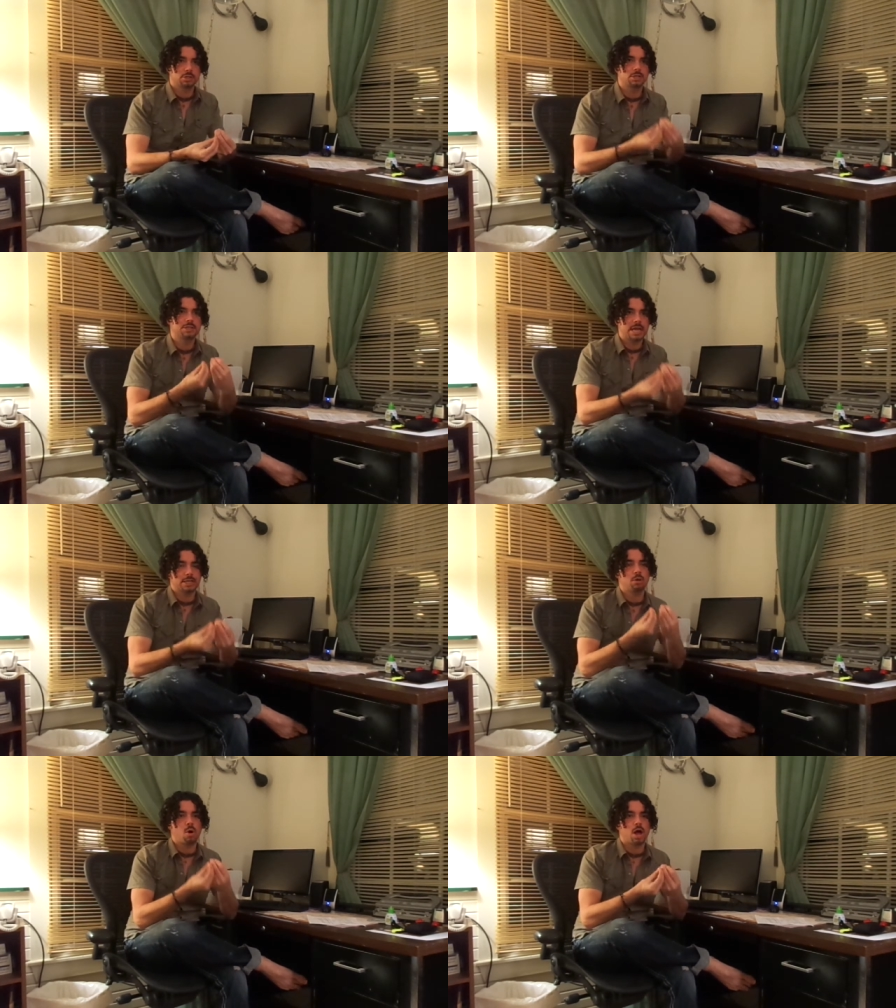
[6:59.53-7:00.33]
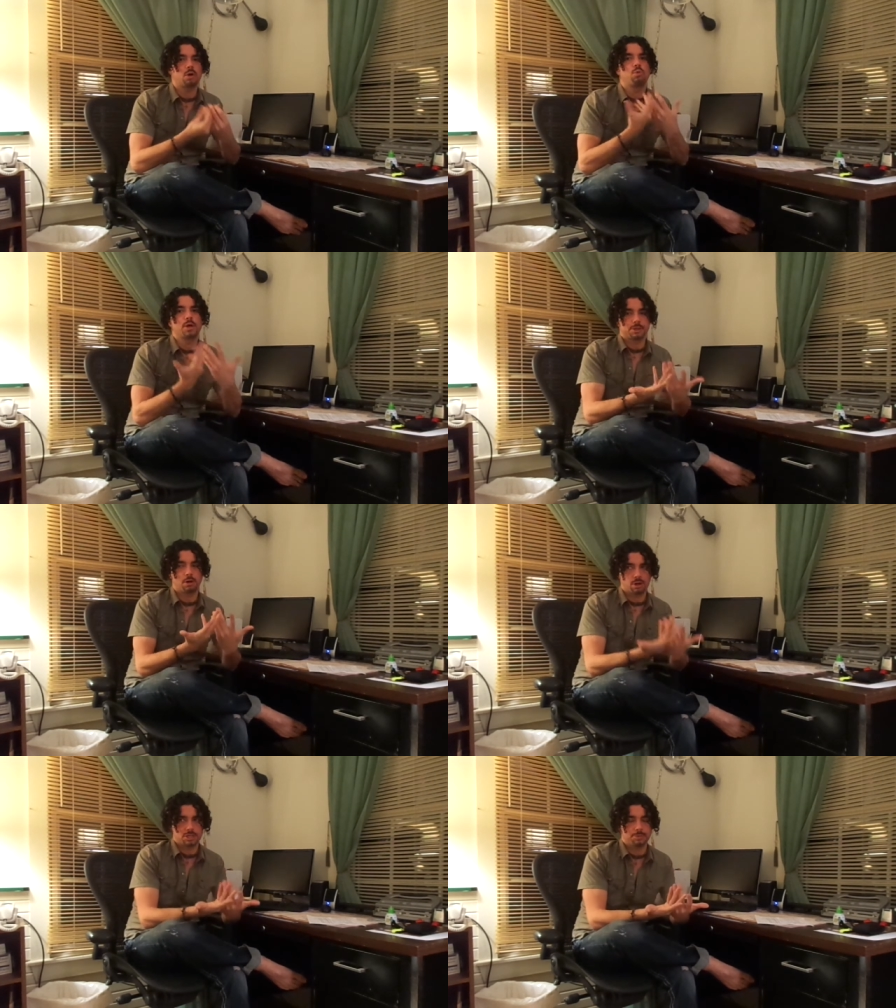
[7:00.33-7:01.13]
your daily walk with the
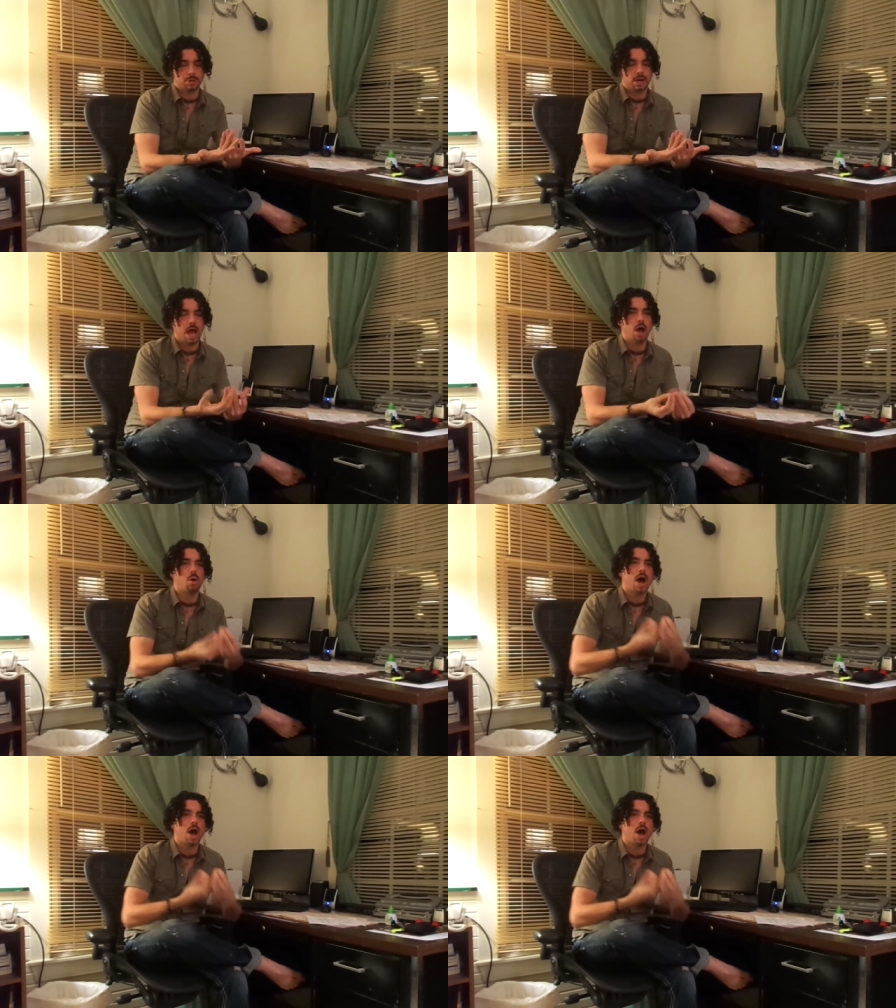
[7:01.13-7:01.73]
Holy Spirit. How